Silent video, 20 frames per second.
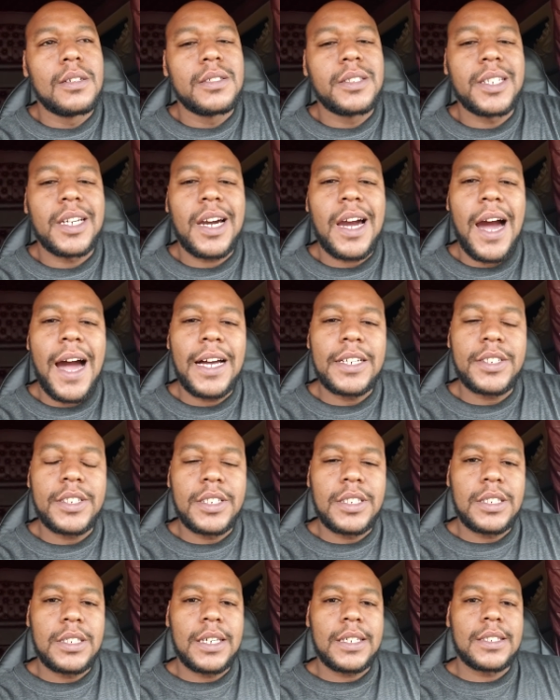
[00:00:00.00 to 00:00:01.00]

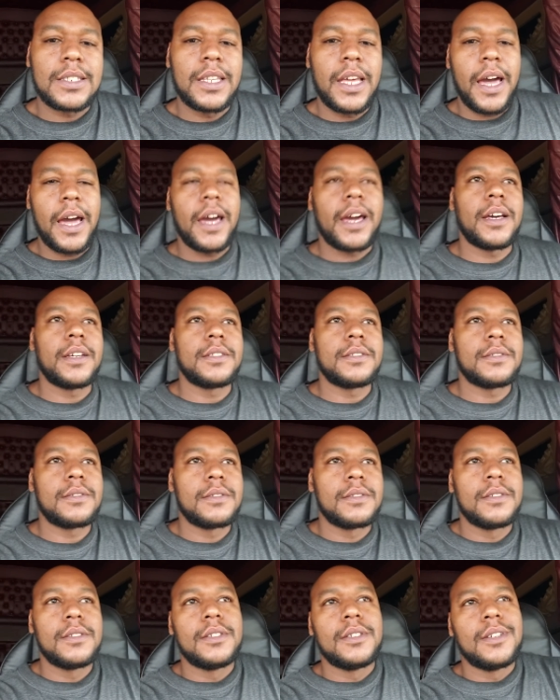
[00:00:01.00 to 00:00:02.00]
Tekashi69
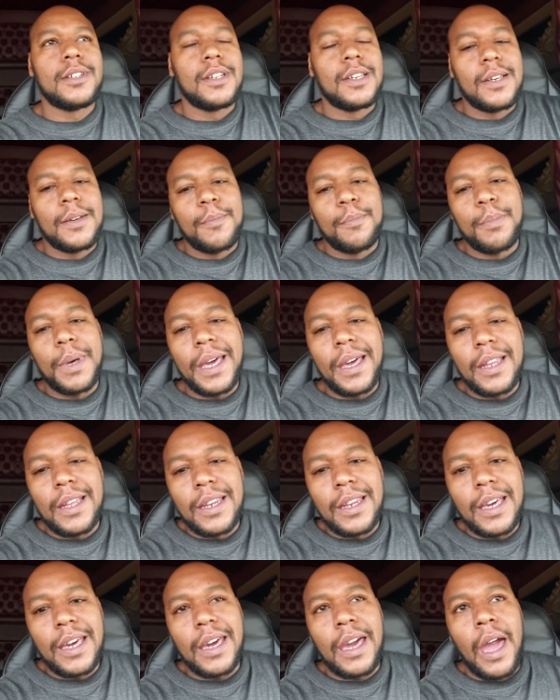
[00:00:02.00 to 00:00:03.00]
being
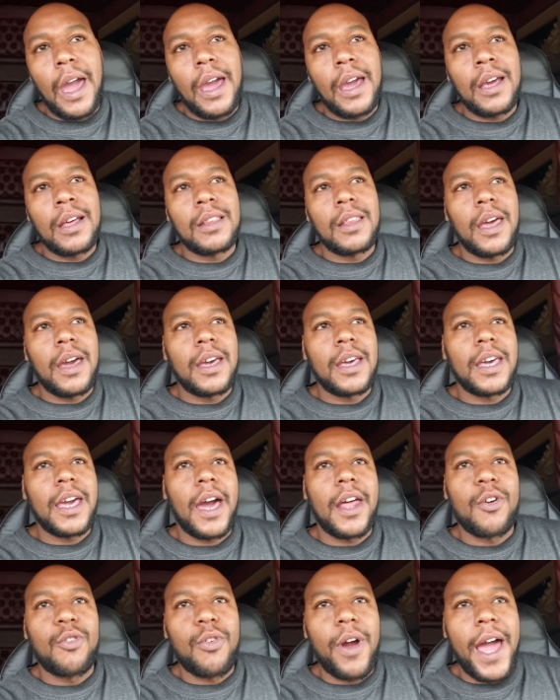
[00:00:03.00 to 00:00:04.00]
in the gang. Then he
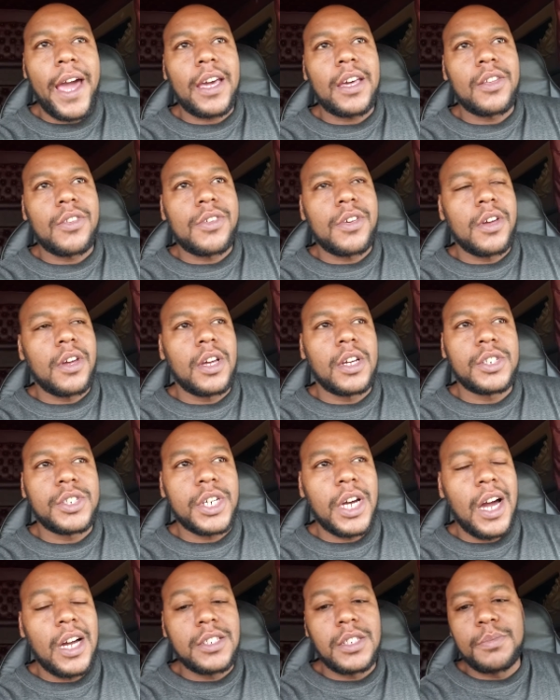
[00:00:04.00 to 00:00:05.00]
got a racketeering
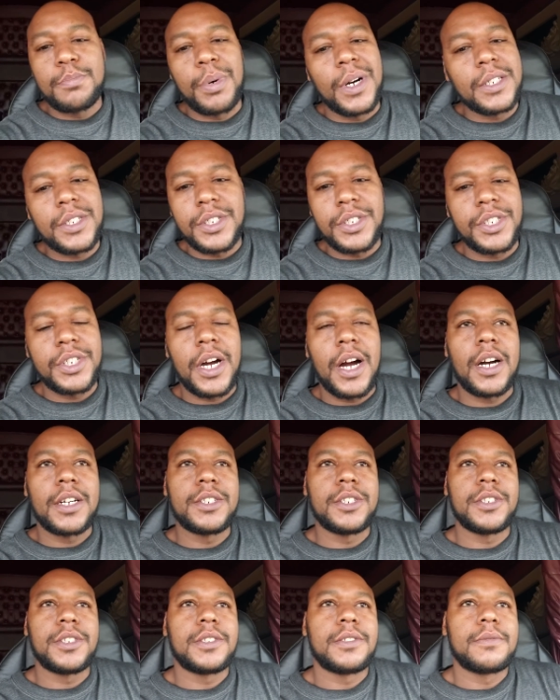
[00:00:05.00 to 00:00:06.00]
charge, a bunch of
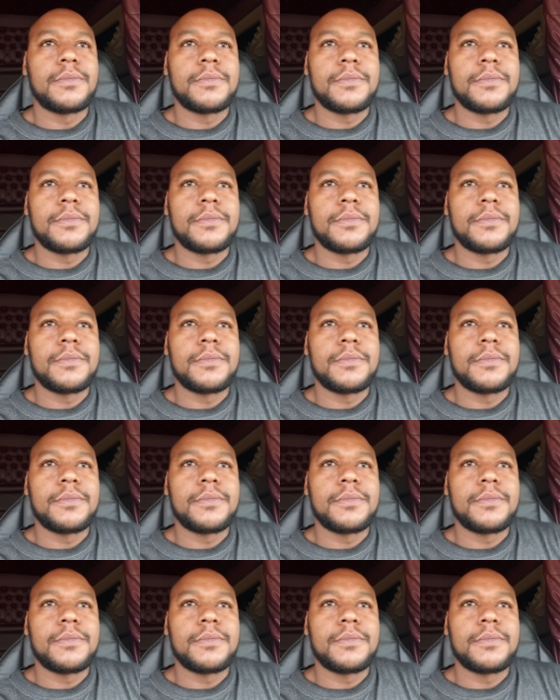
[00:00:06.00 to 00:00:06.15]
charges.